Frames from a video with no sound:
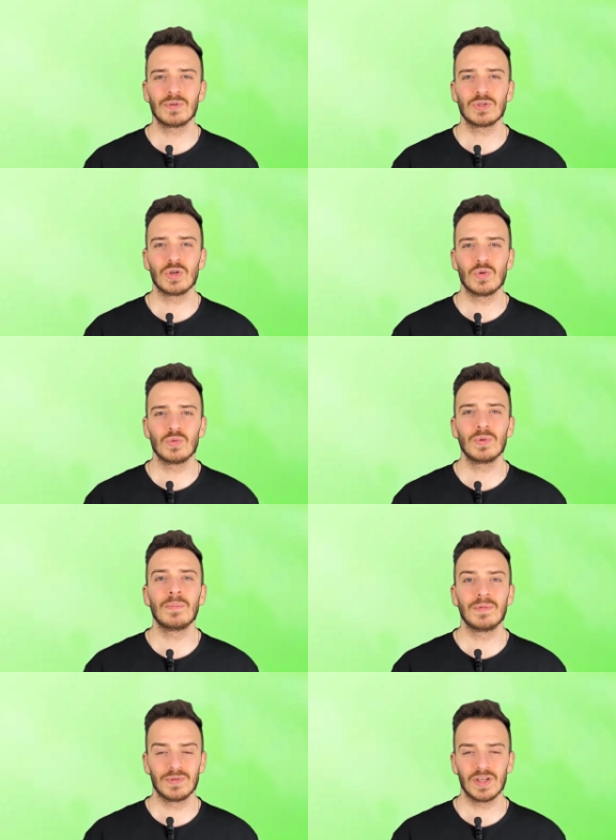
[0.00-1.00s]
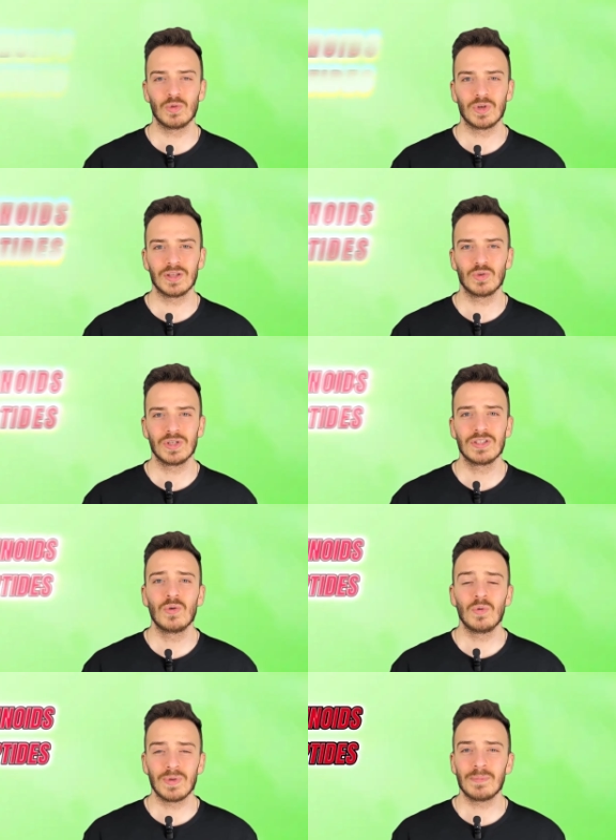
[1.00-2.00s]
2. No retinoids
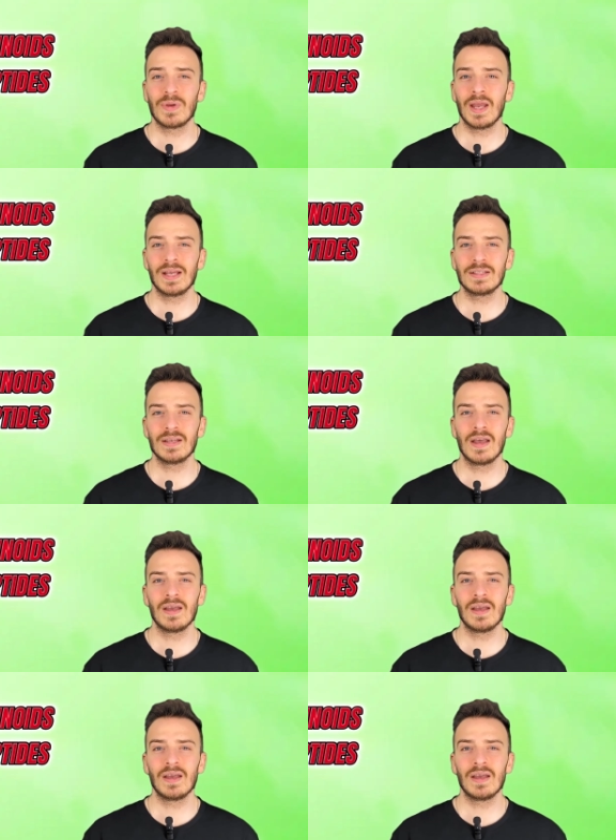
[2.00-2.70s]
or peptides.